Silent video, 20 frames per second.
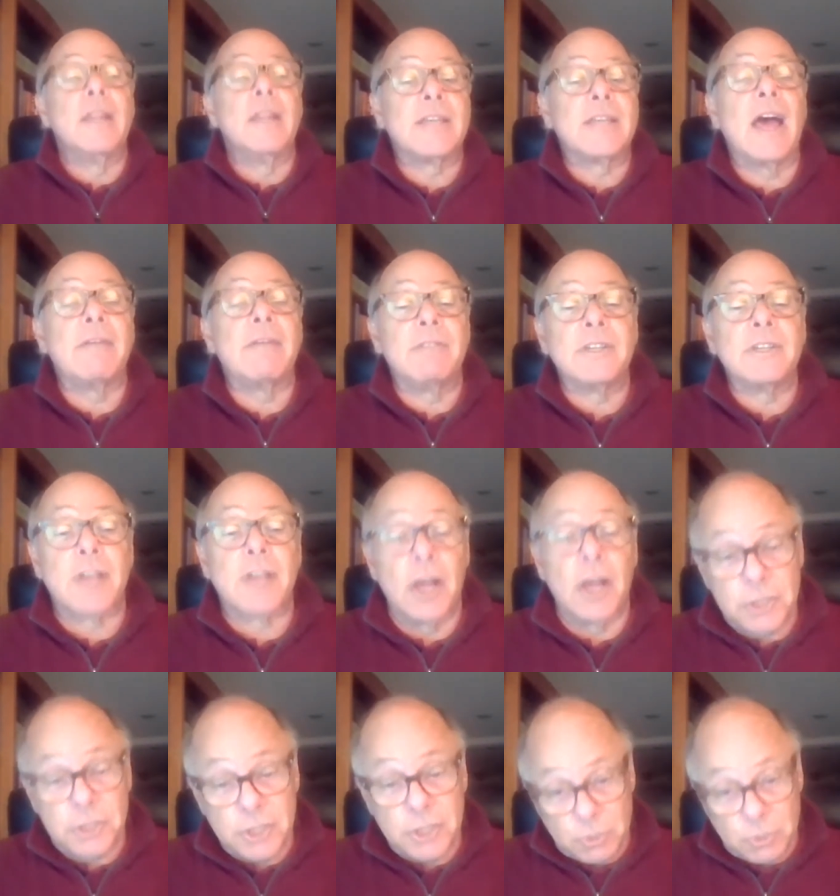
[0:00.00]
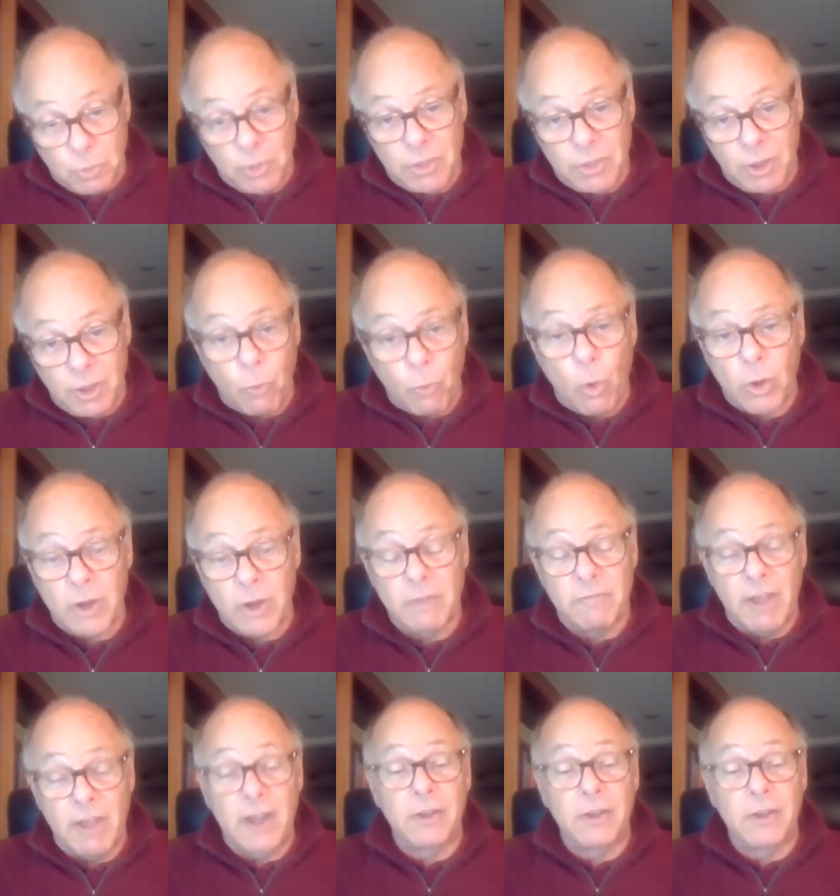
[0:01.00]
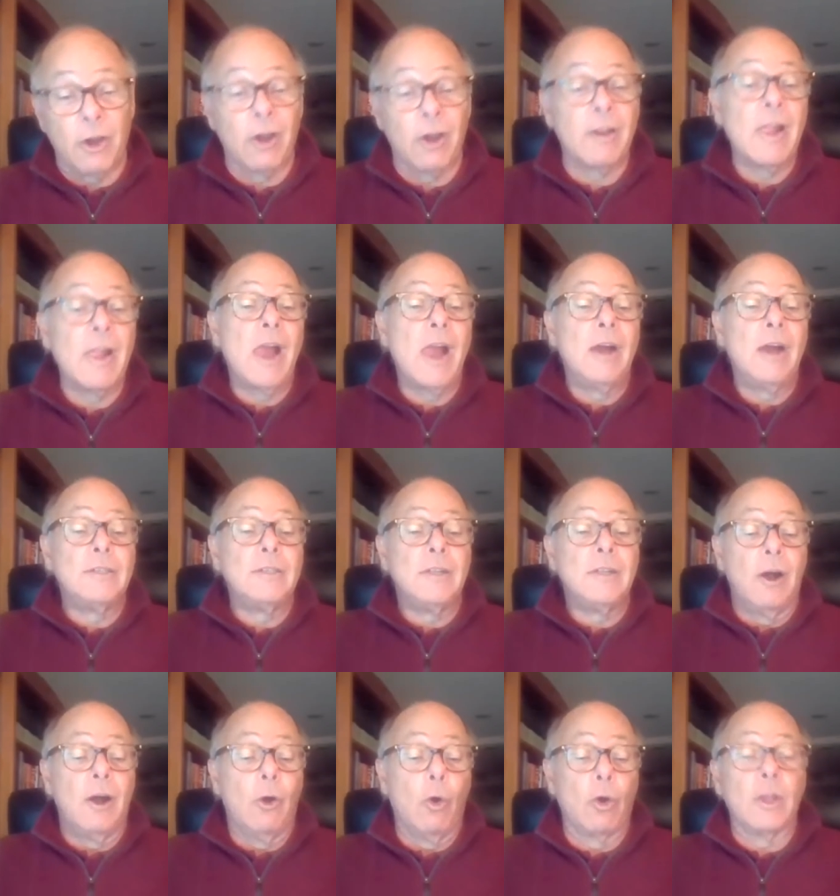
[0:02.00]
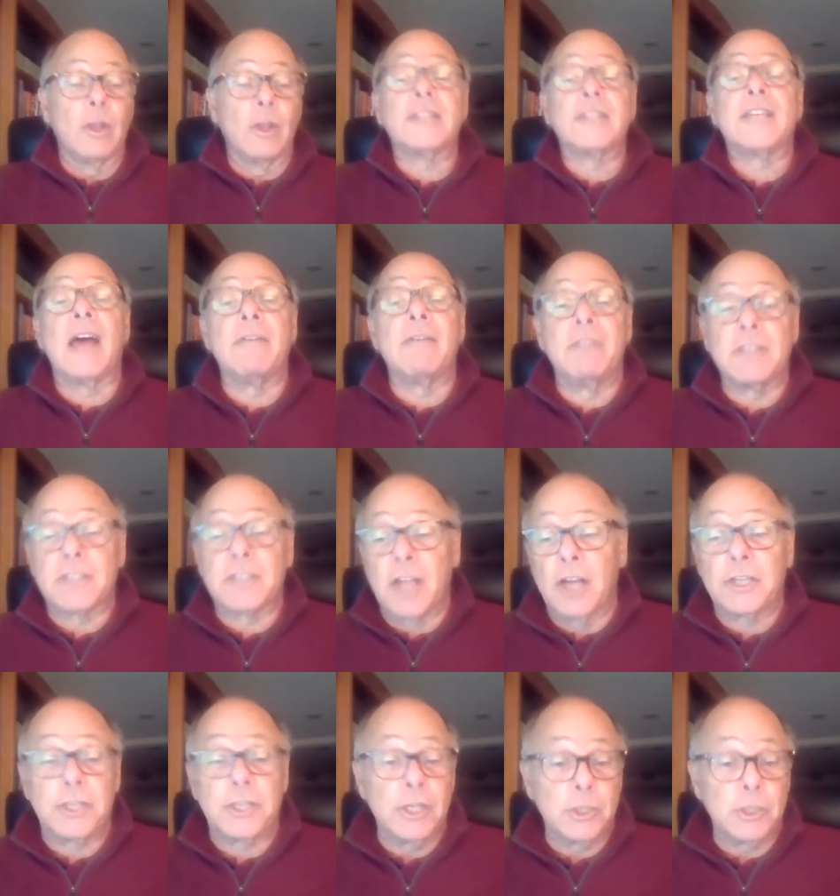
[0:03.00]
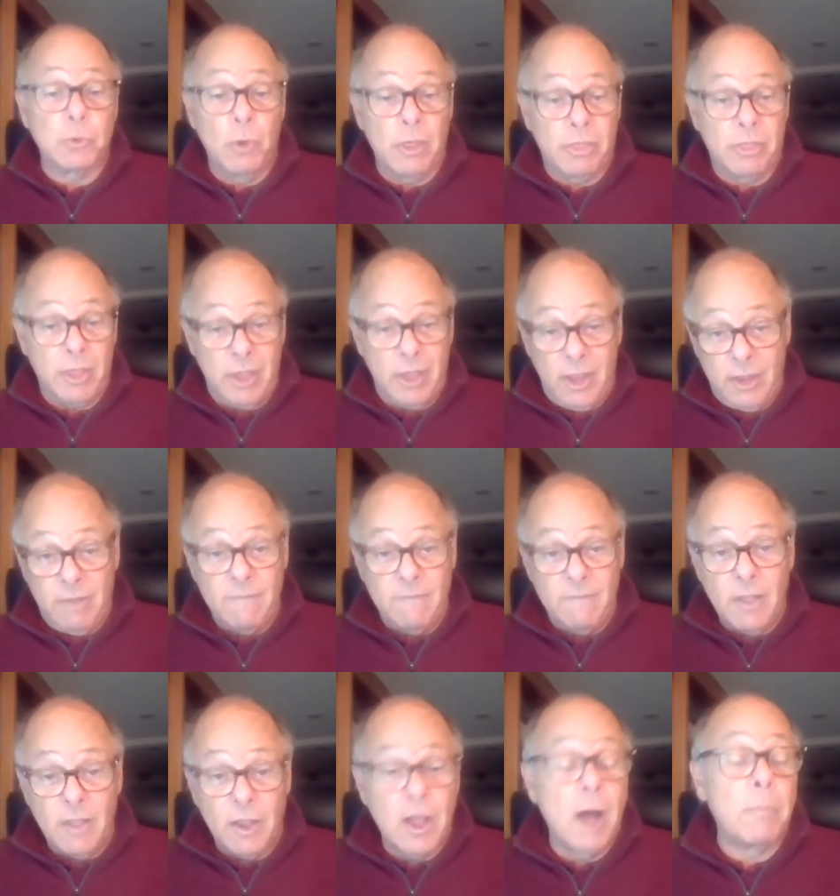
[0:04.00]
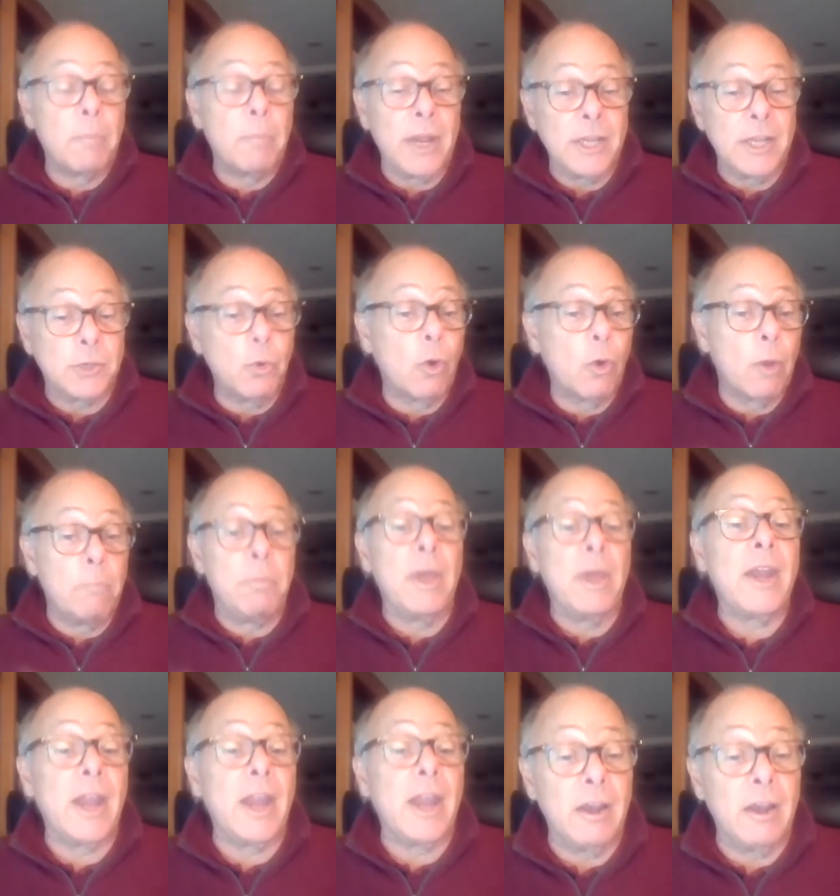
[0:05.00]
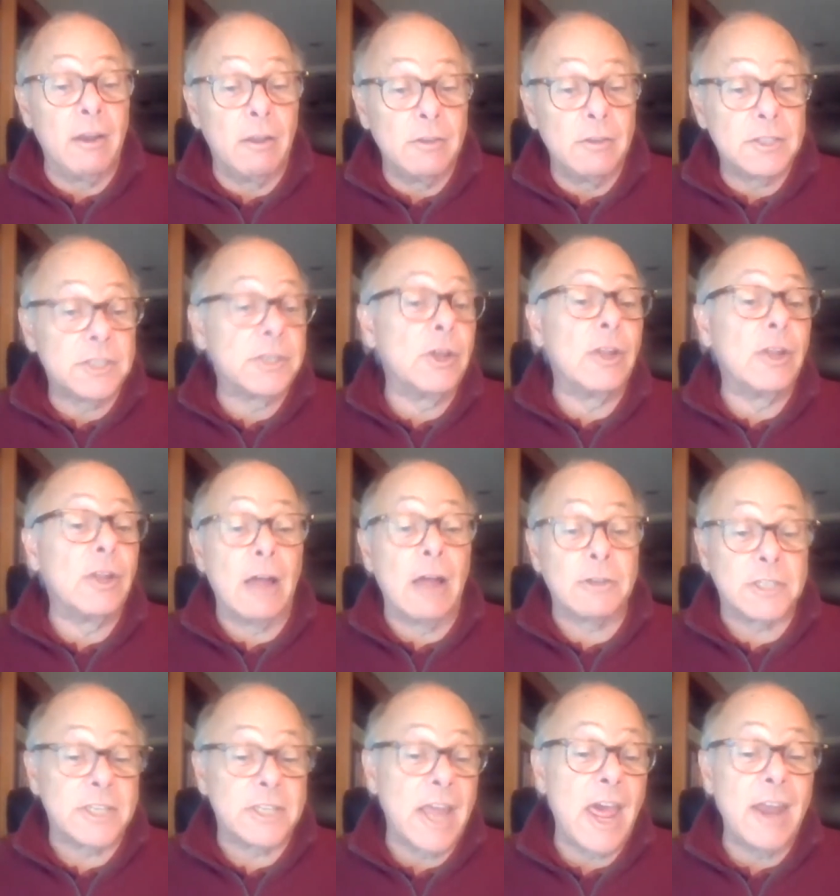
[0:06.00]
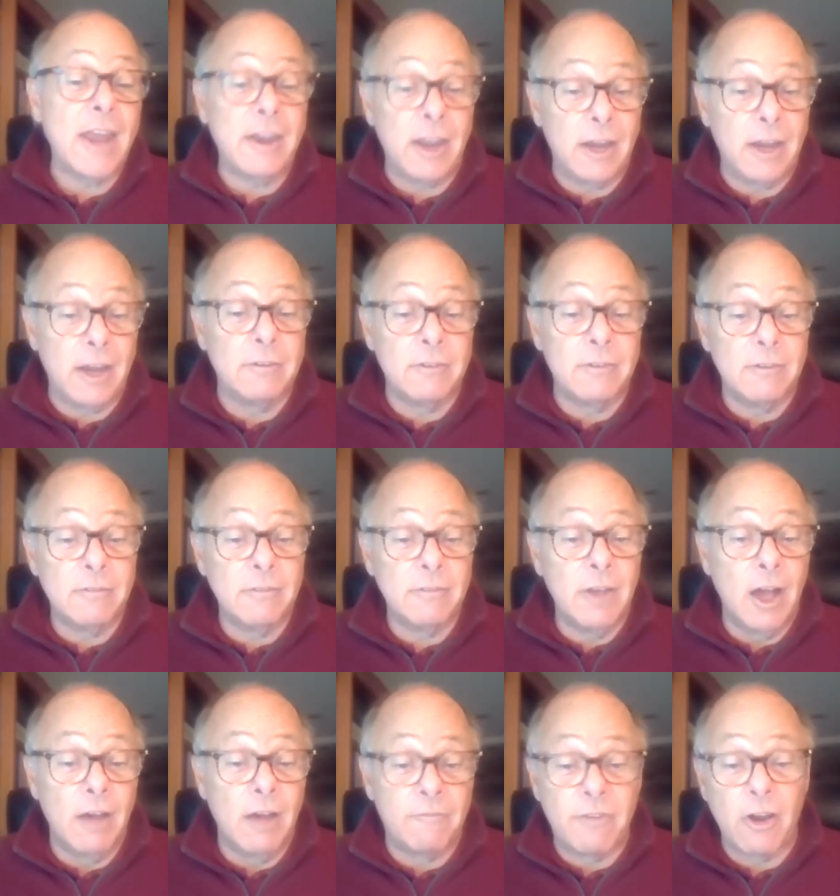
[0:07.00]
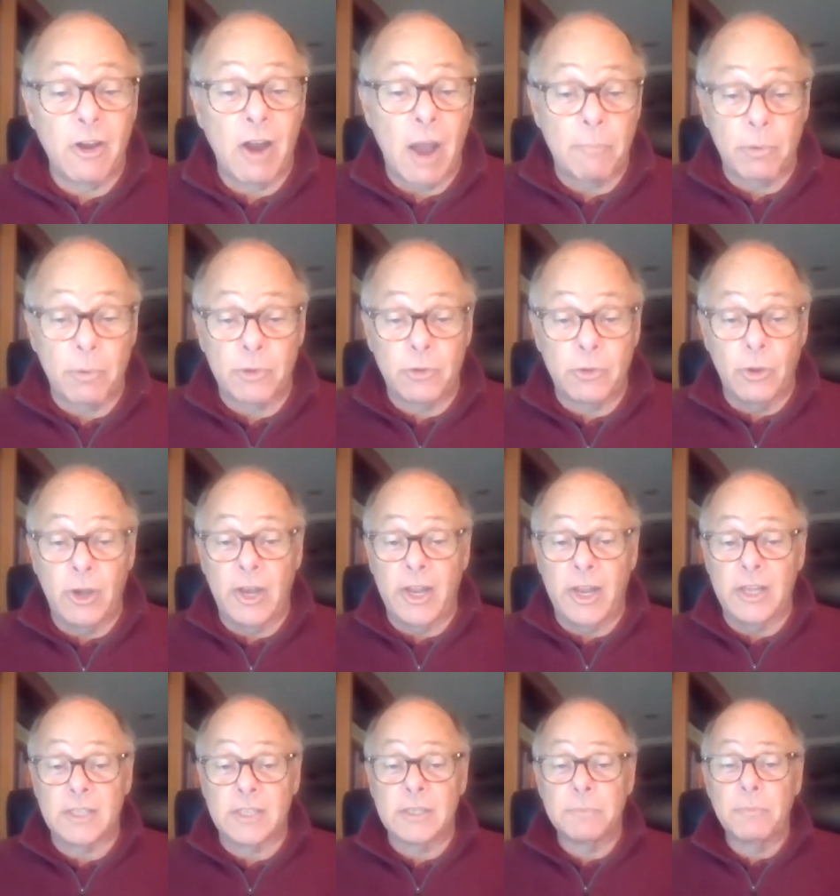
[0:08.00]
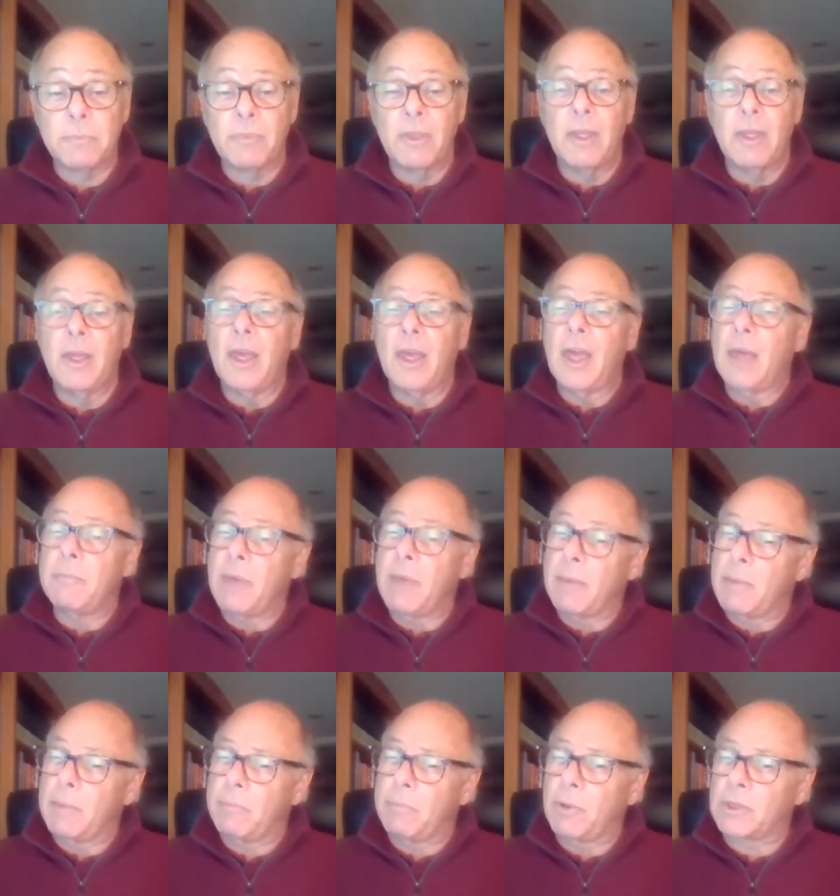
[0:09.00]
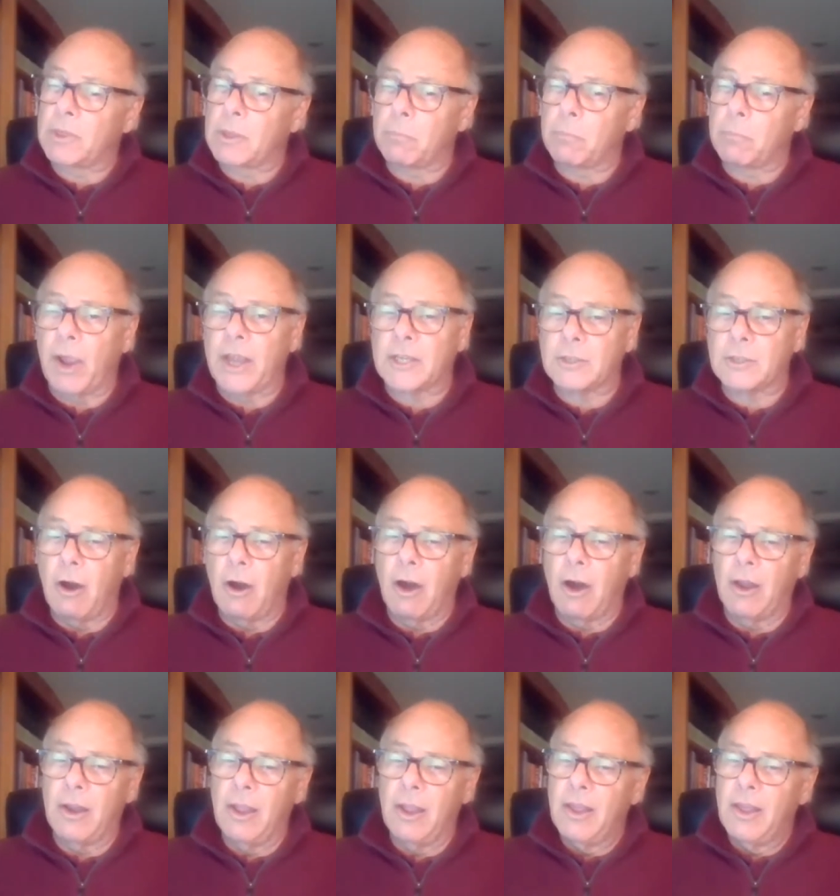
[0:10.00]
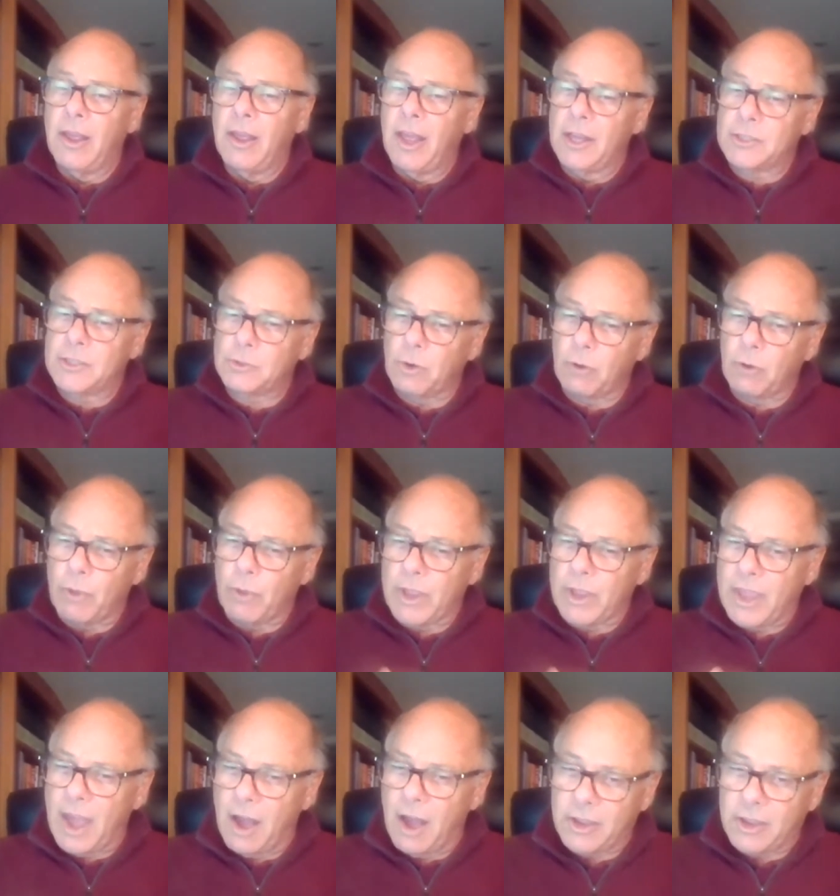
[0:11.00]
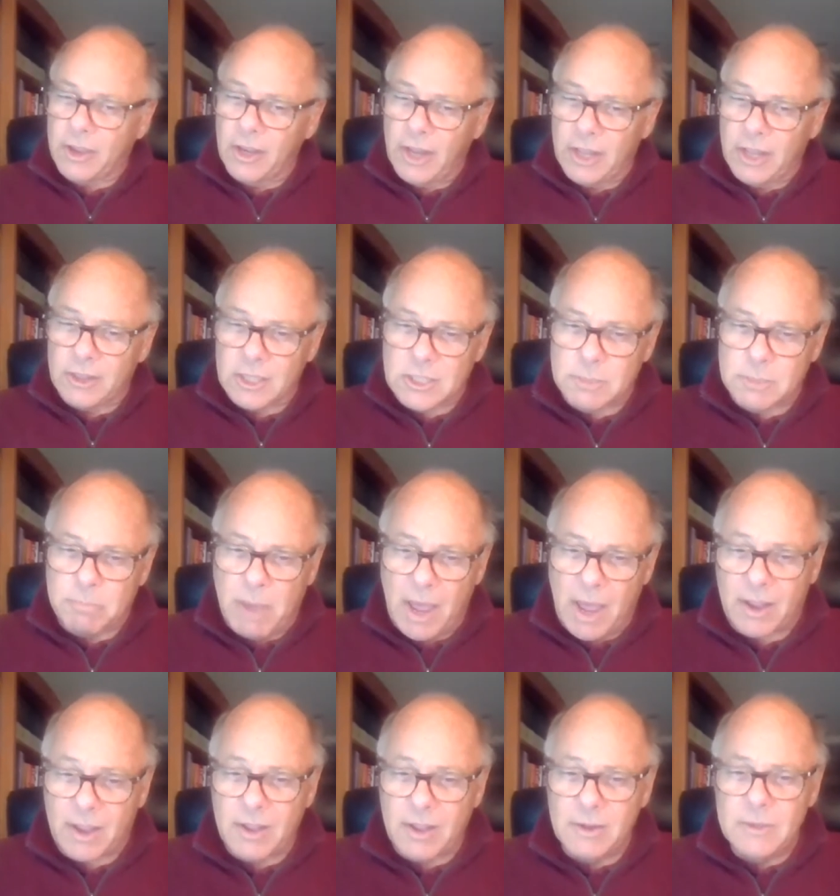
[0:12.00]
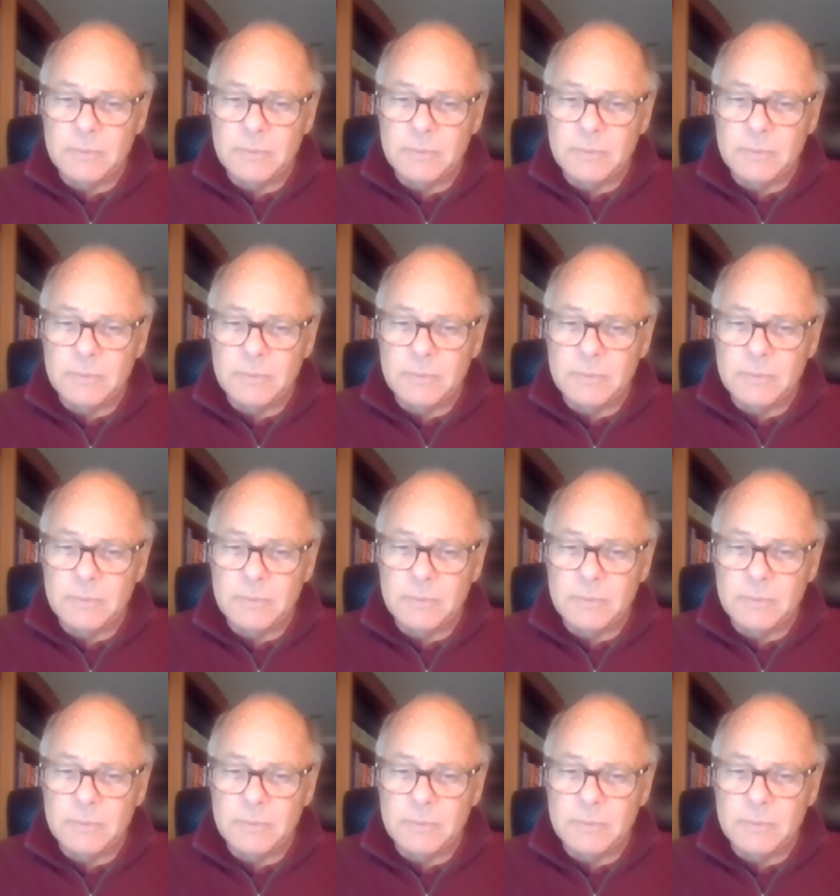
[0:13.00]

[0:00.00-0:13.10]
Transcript: have discussions with the awarded vendor, or let's have discussions with the companies who are bidding still outstanding fair opportunities, and maybe put the brakes on and sort of recalculate the spec?